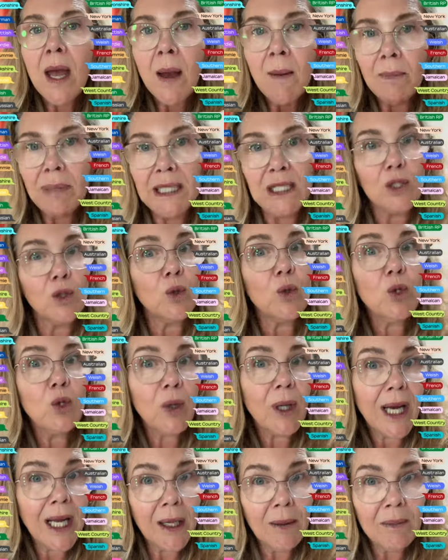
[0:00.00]
Please, could you
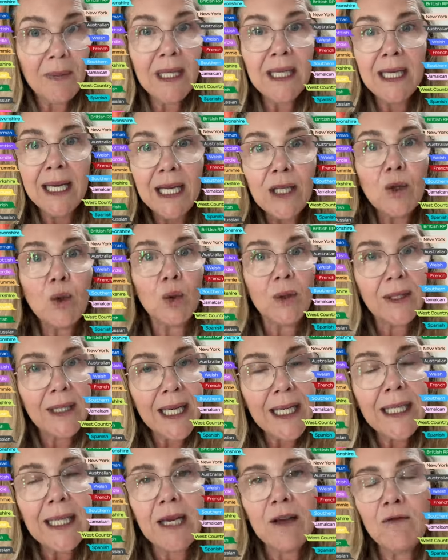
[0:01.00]
help me get to
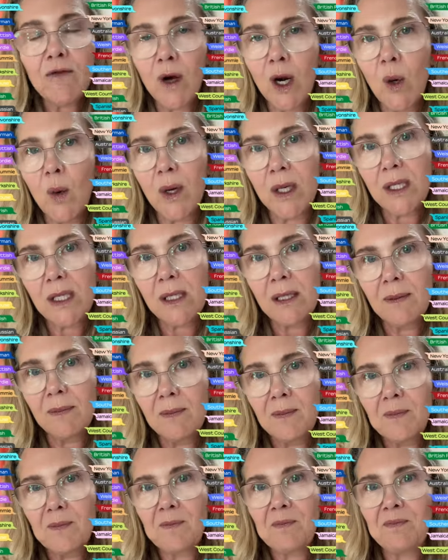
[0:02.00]
10k followers?
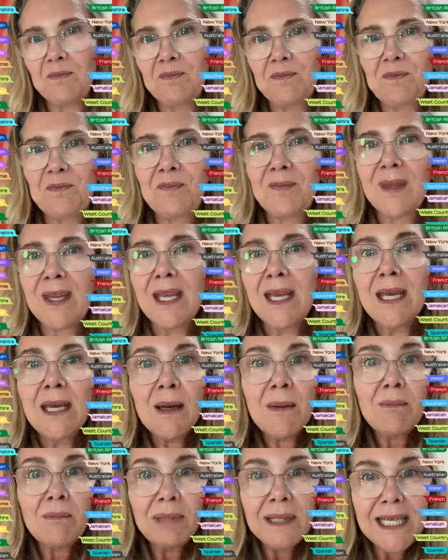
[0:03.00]
Canadian.
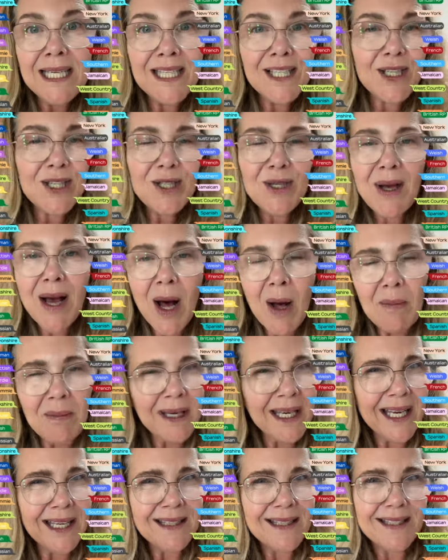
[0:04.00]
Please, could you help me
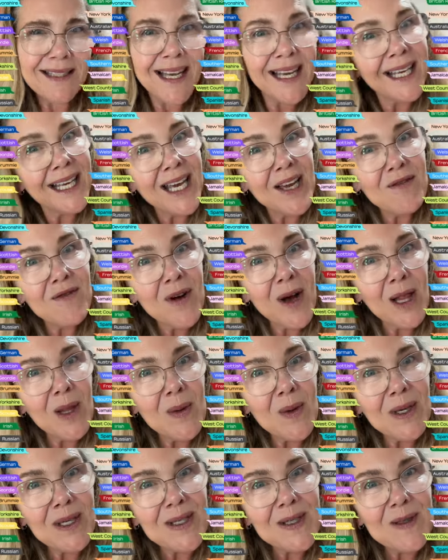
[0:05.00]
get to 10k
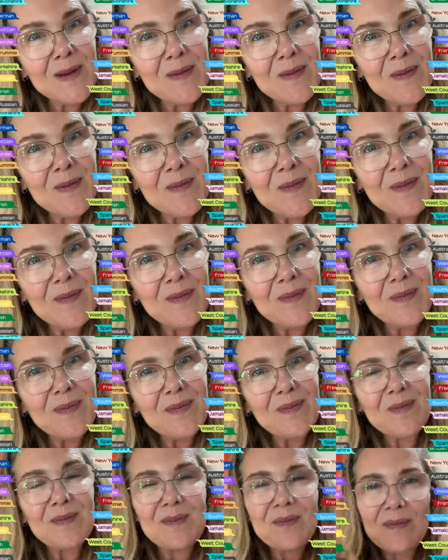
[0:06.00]
followers?
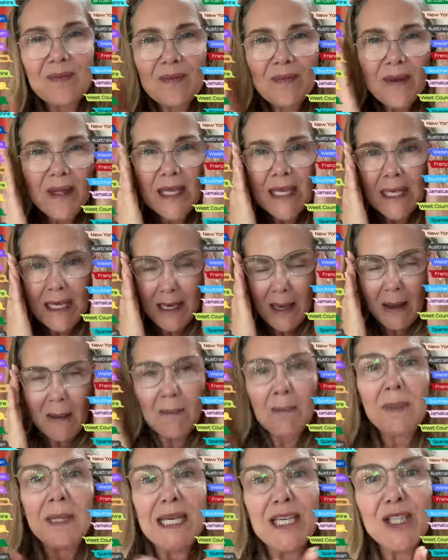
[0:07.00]
Dutch.
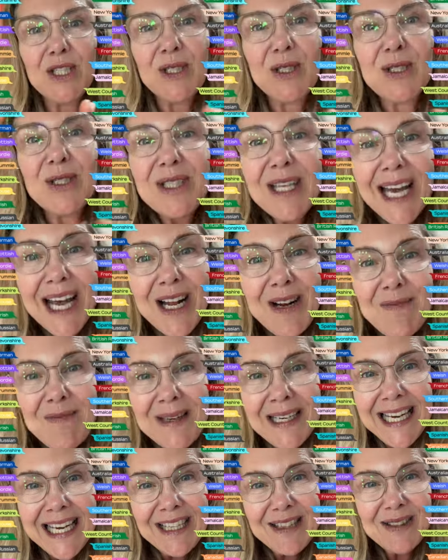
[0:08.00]
Please, could you help
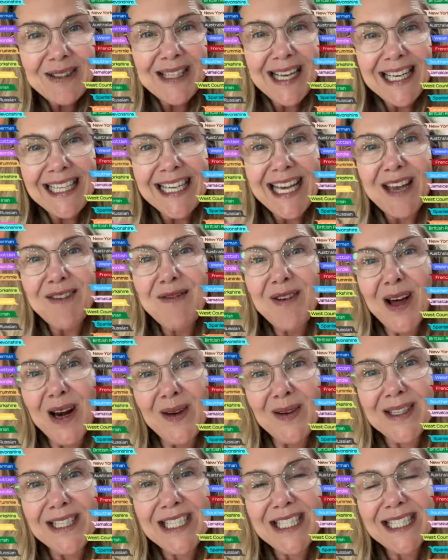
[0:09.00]
me get to 10k
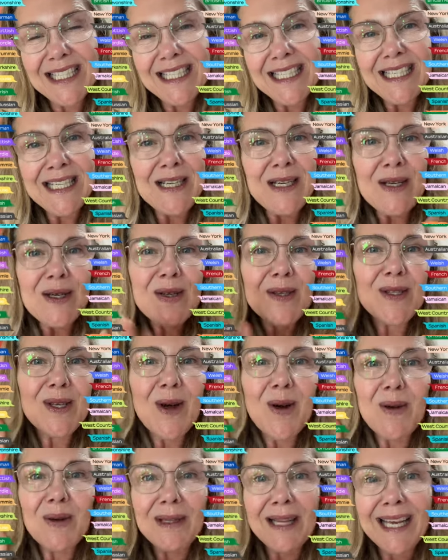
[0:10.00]
followers?
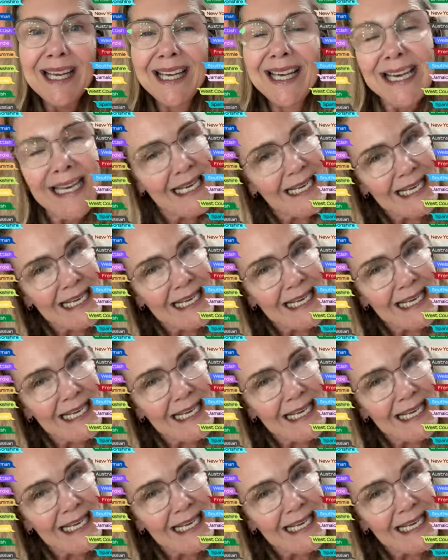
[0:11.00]
So, like,